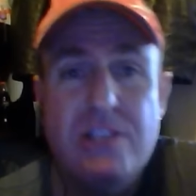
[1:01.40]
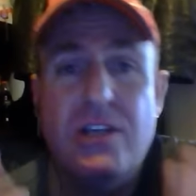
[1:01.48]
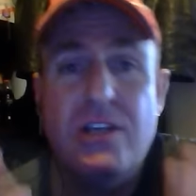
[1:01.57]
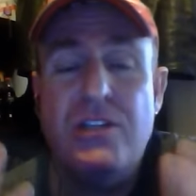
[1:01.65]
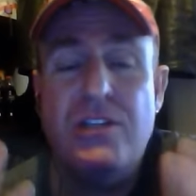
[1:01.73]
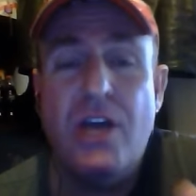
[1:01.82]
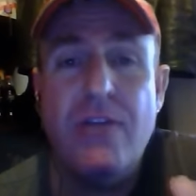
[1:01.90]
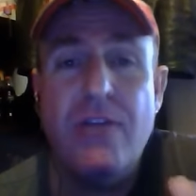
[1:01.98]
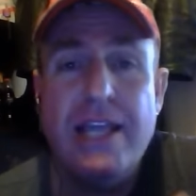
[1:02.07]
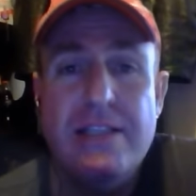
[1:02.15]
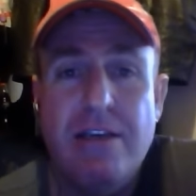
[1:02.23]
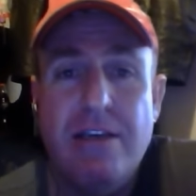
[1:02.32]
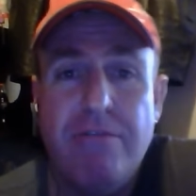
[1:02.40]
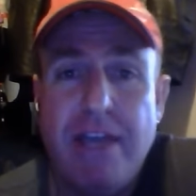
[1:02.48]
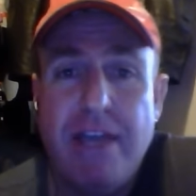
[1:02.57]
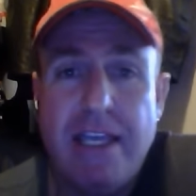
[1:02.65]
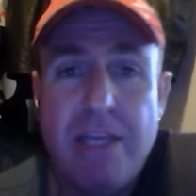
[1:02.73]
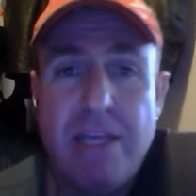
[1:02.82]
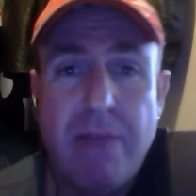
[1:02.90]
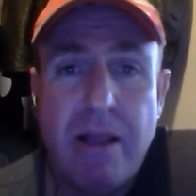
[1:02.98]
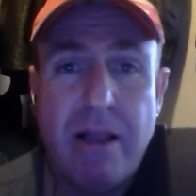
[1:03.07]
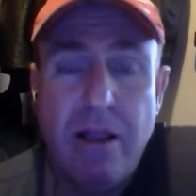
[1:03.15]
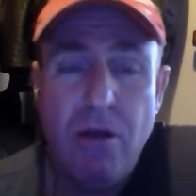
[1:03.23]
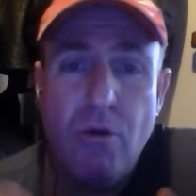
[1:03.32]
So don't enter a fake
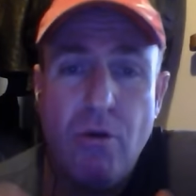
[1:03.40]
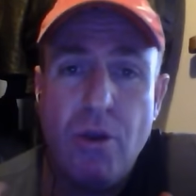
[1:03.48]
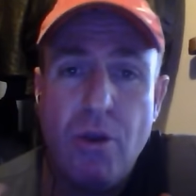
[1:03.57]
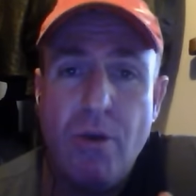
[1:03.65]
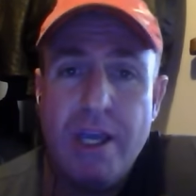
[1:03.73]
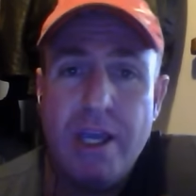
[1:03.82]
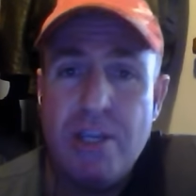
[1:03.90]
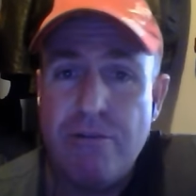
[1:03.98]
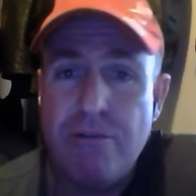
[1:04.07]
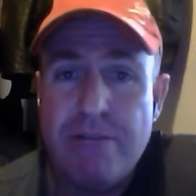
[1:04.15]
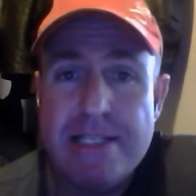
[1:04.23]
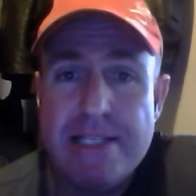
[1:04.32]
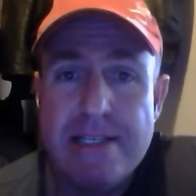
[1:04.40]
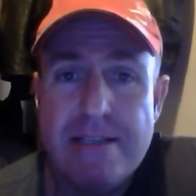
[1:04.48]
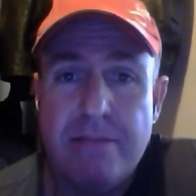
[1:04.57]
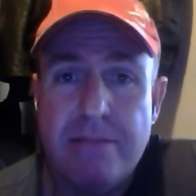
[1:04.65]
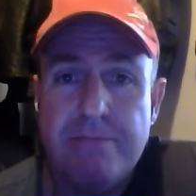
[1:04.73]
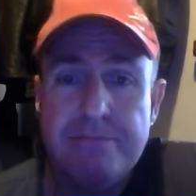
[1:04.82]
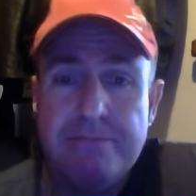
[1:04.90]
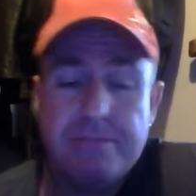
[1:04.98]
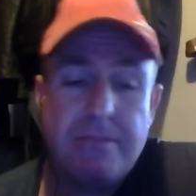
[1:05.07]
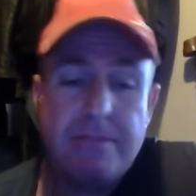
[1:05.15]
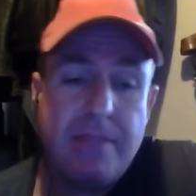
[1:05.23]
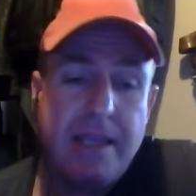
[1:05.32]
email or you won't get your free system.
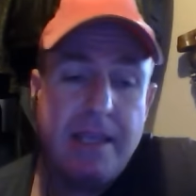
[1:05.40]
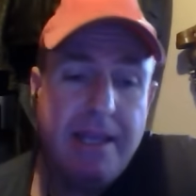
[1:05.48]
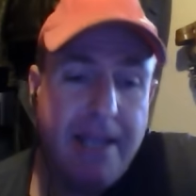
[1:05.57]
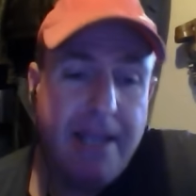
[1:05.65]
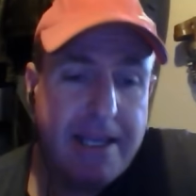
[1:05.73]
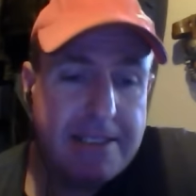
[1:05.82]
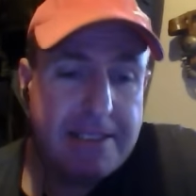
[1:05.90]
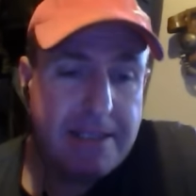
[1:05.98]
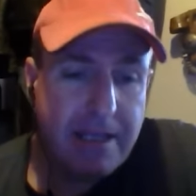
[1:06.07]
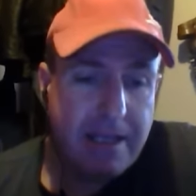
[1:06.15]
Next,